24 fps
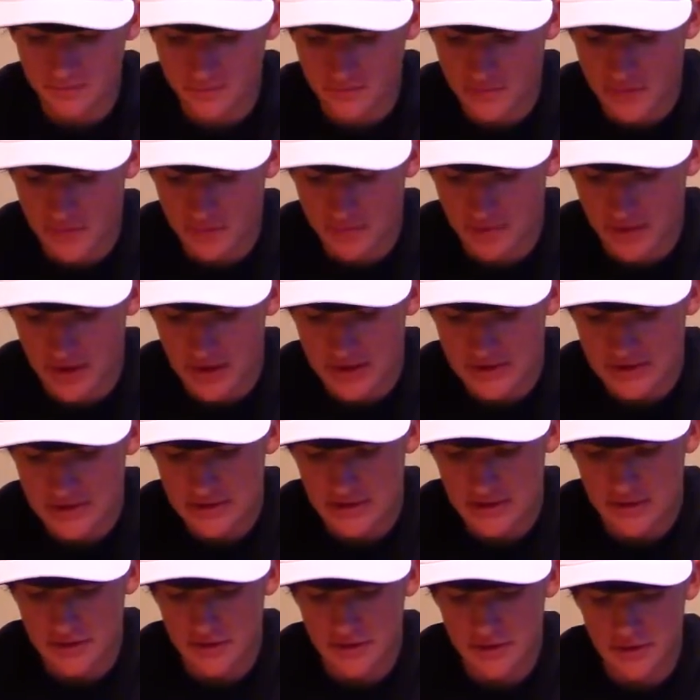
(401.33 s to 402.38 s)
the pricing
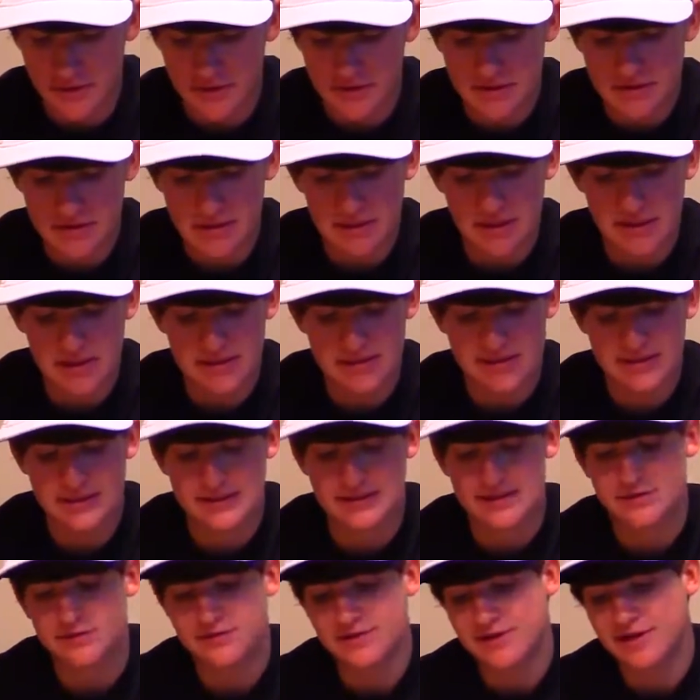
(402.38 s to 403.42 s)
on those is
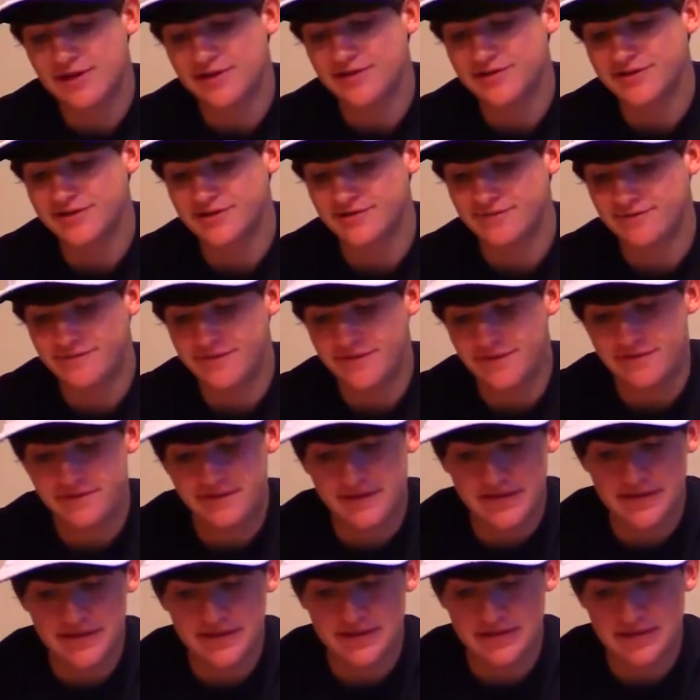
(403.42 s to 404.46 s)

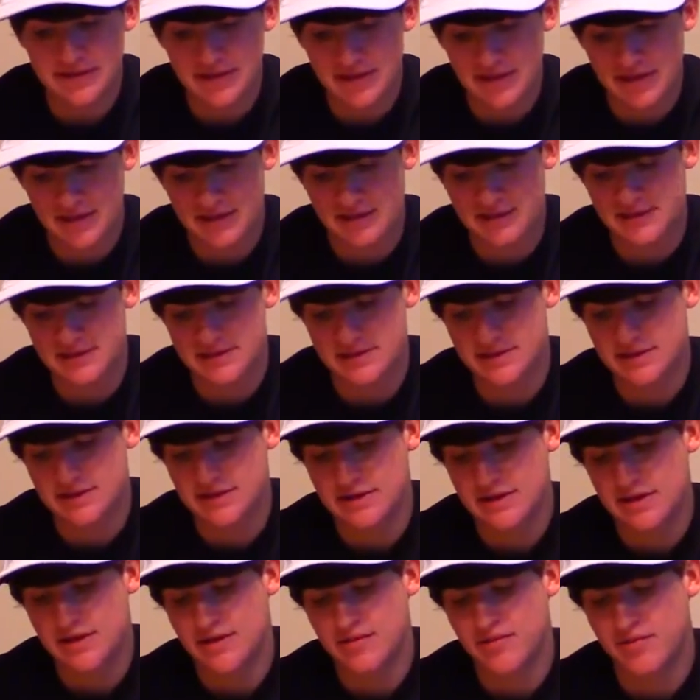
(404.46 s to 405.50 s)

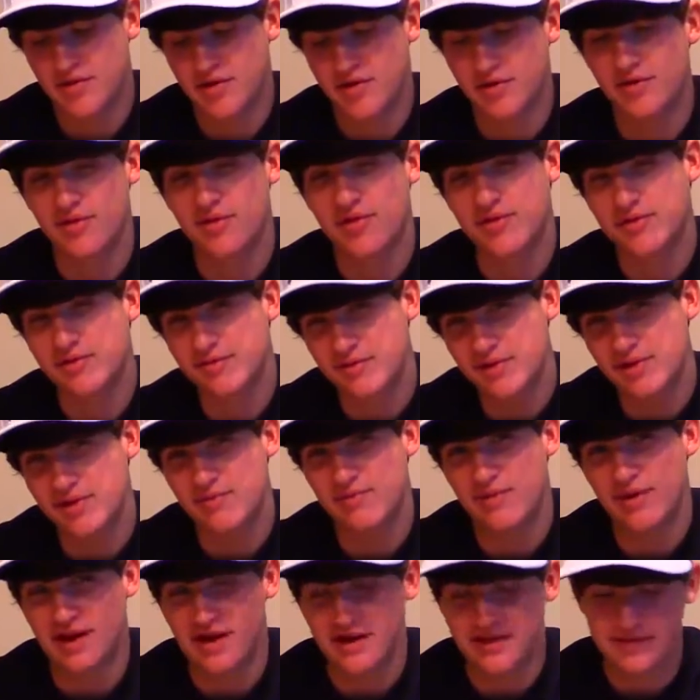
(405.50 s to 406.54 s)
$3.50 per
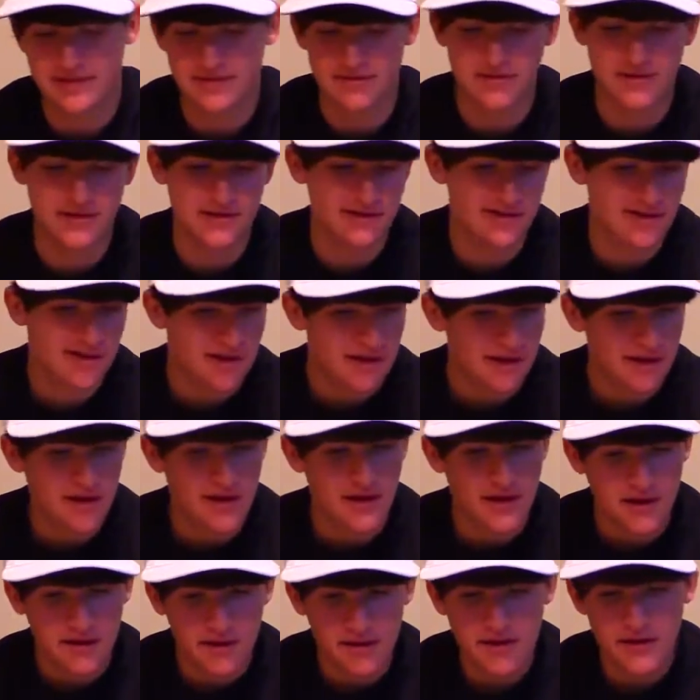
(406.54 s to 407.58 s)
3-pack. So
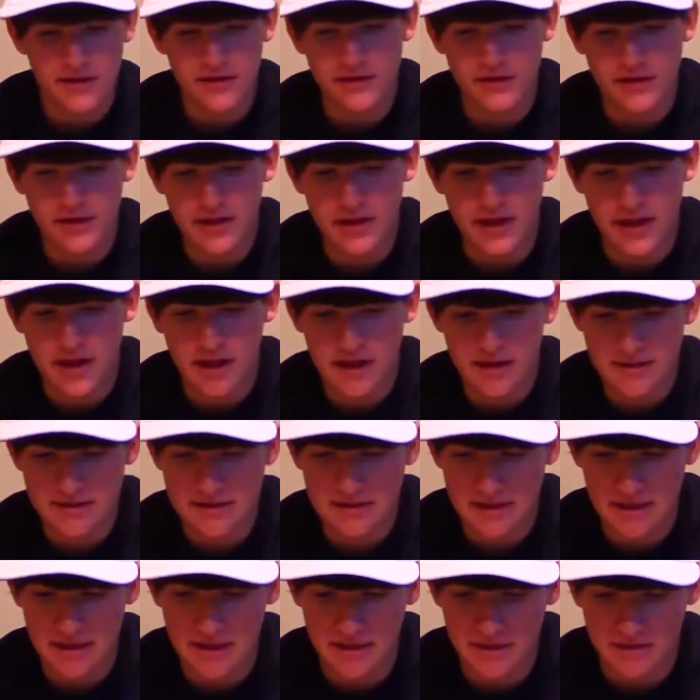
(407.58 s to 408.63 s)
a little on the high
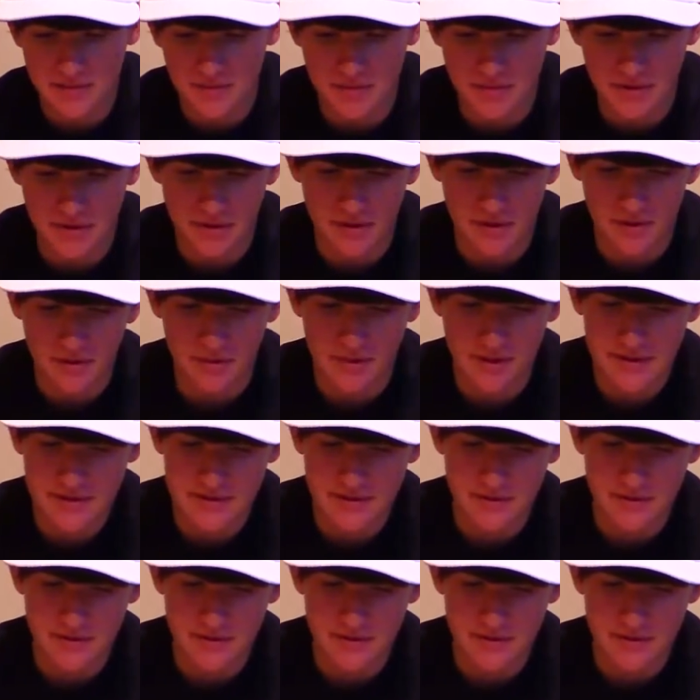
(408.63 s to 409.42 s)
side, but that's